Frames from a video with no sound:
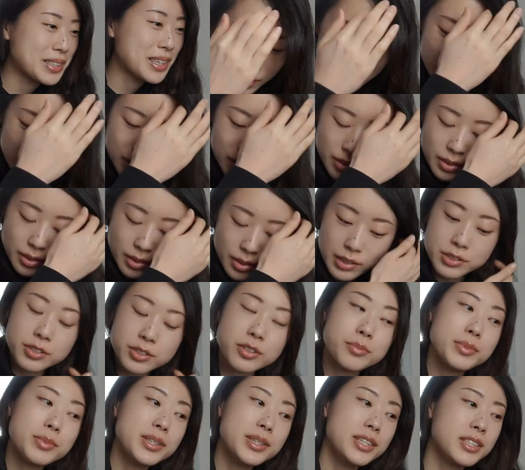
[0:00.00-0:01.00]
There are so
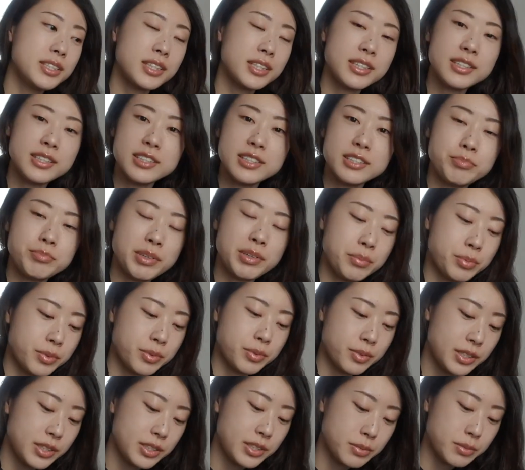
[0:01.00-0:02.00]
many Chinese people
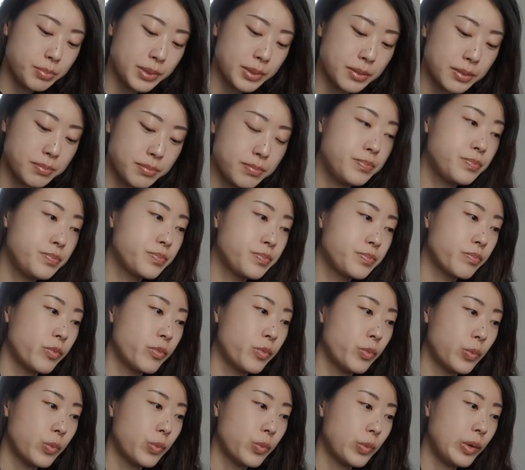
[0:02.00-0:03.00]
in Japan.
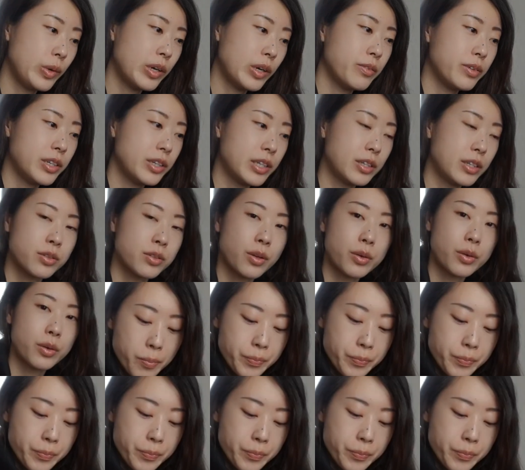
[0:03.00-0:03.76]
We are very close.